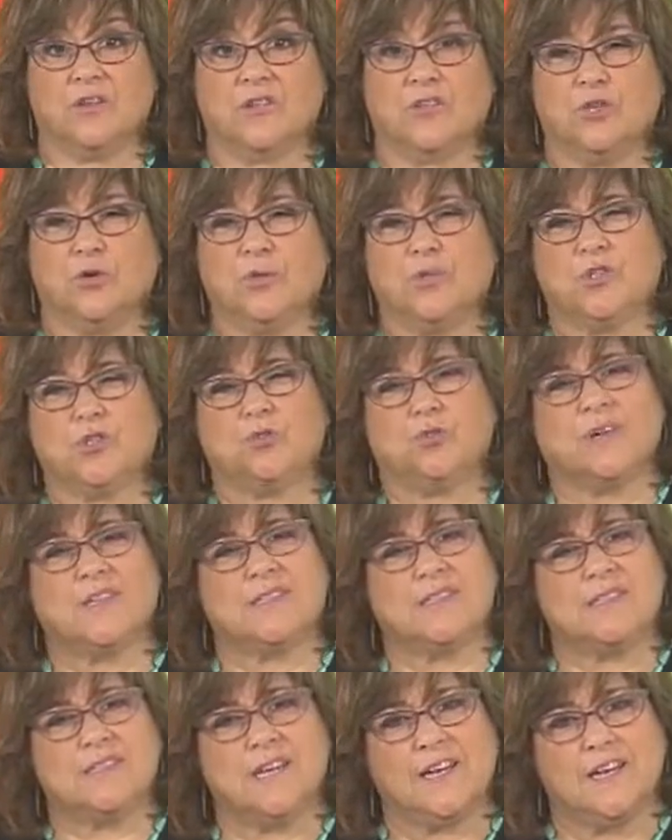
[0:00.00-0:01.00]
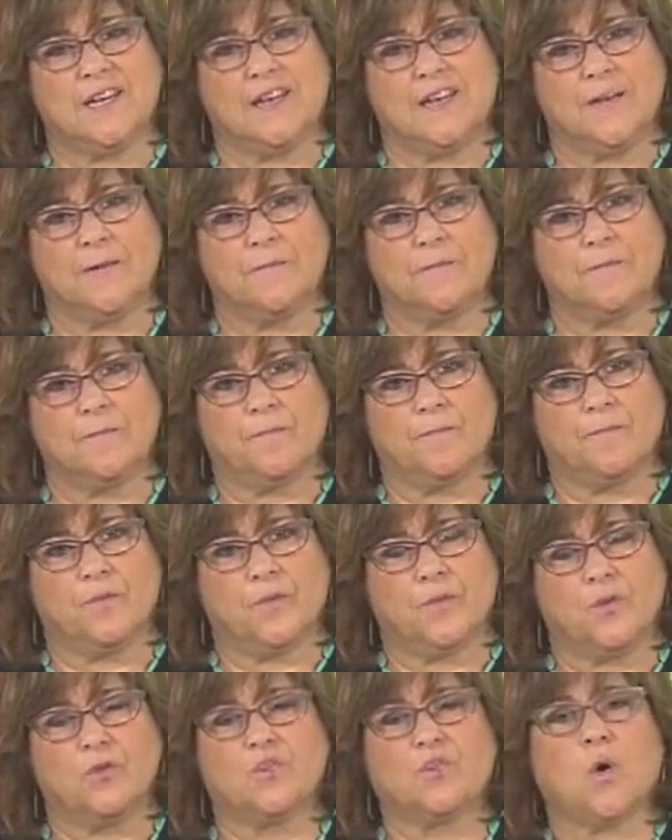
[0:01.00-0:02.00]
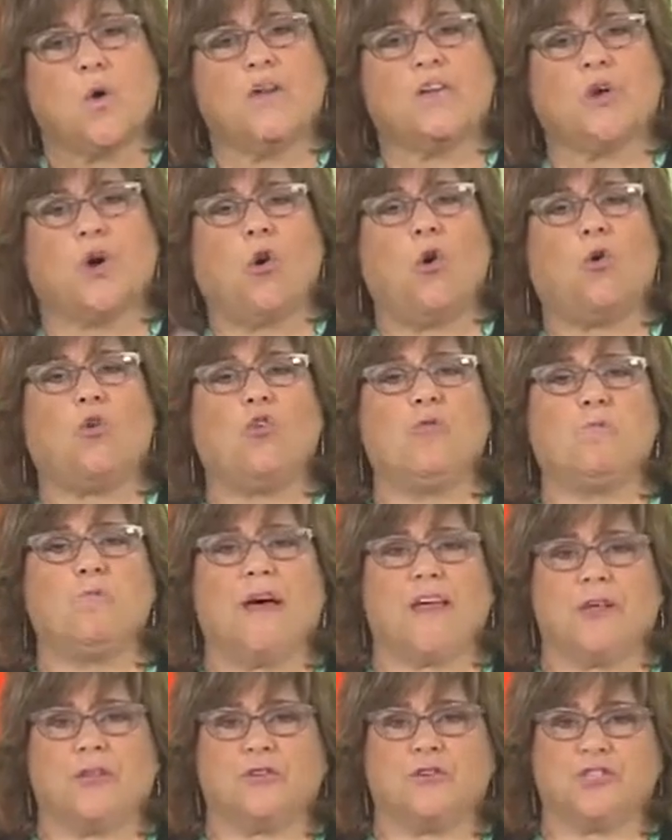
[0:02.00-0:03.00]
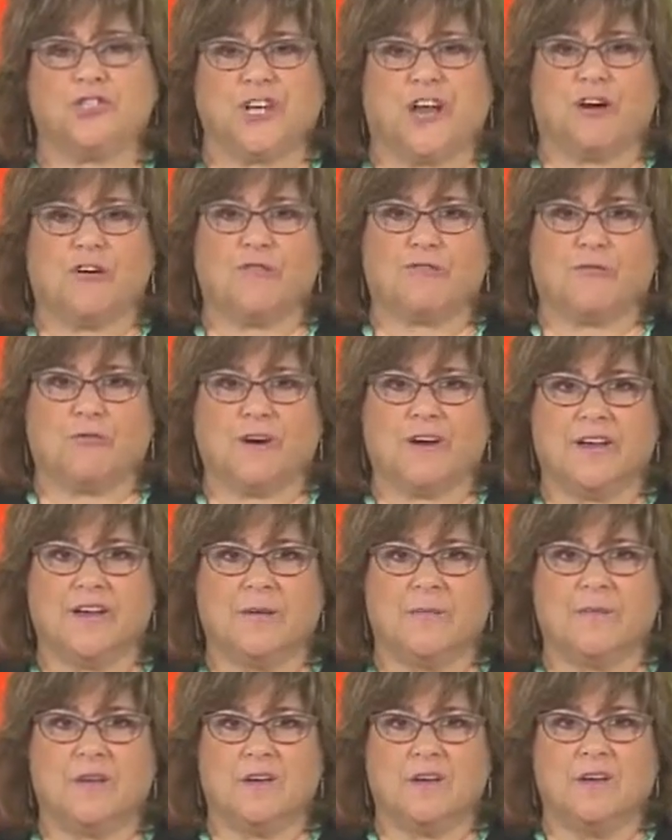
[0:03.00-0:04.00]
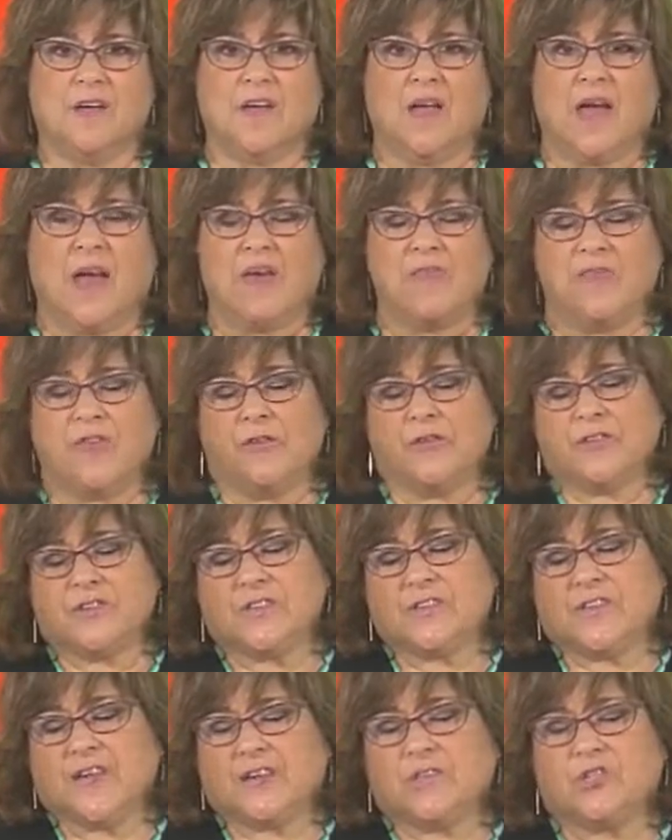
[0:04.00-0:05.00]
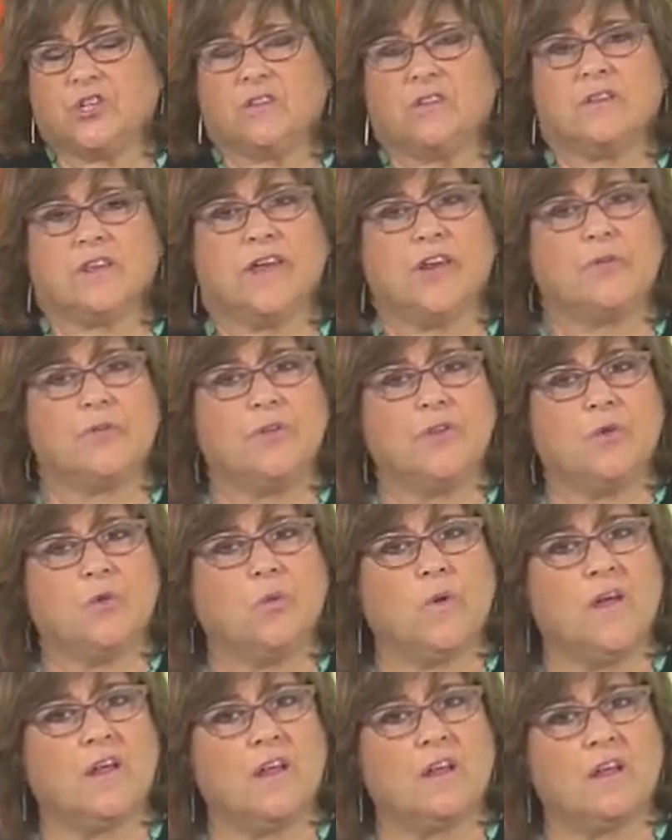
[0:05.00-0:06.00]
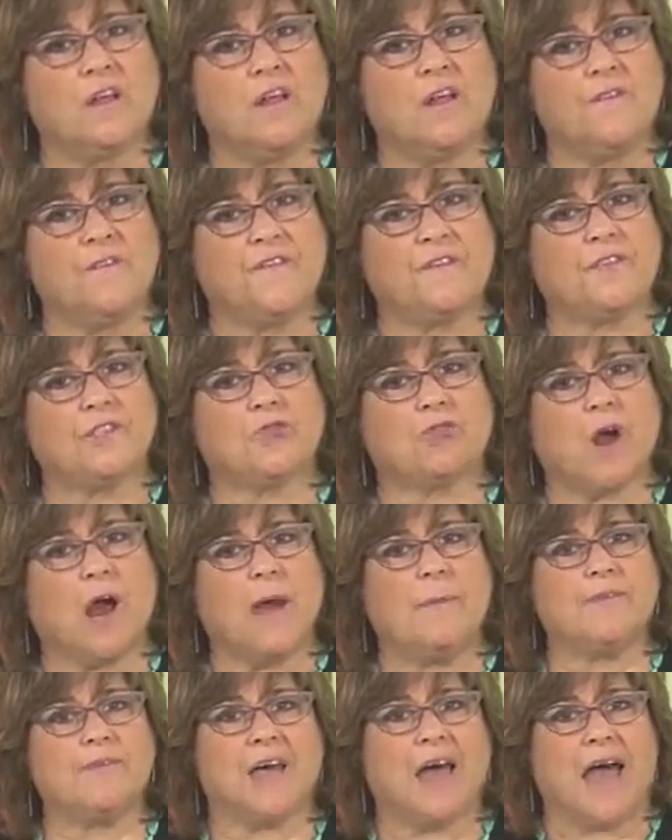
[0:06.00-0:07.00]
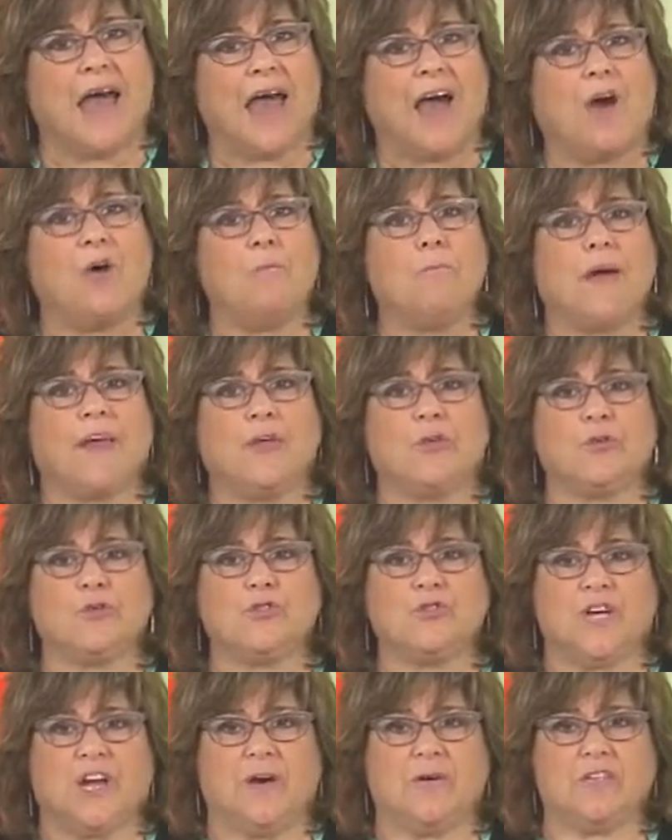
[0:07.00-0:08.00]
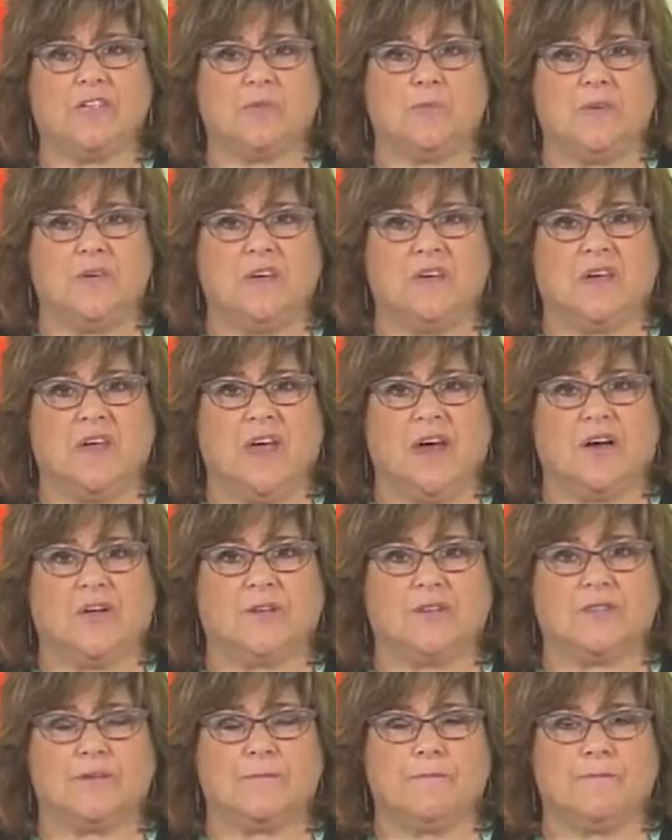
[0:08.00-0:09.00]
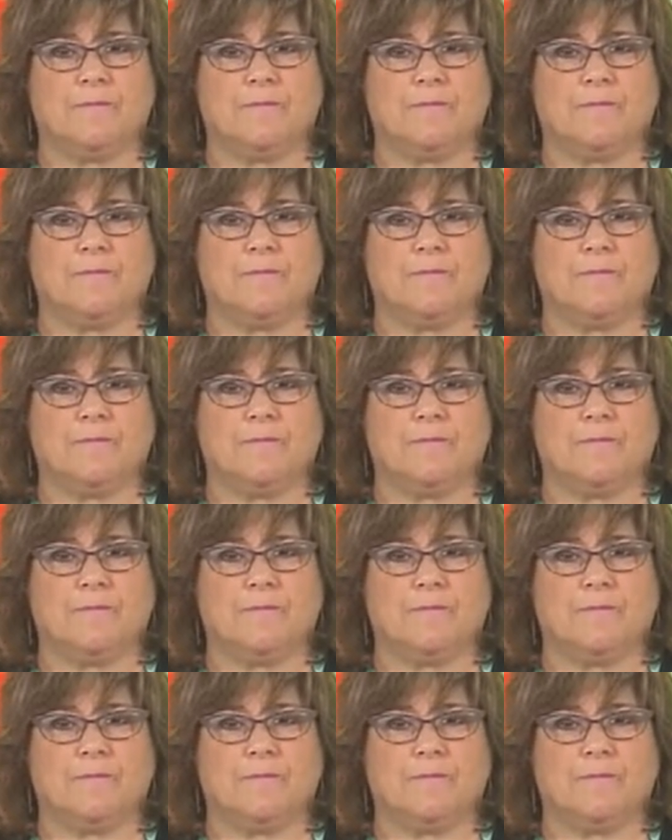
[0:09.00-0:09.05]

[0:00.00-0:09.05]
to a trustee who's going to hold Michael's share for him. And then there's a section later in the will that describes how Michael's share is being held.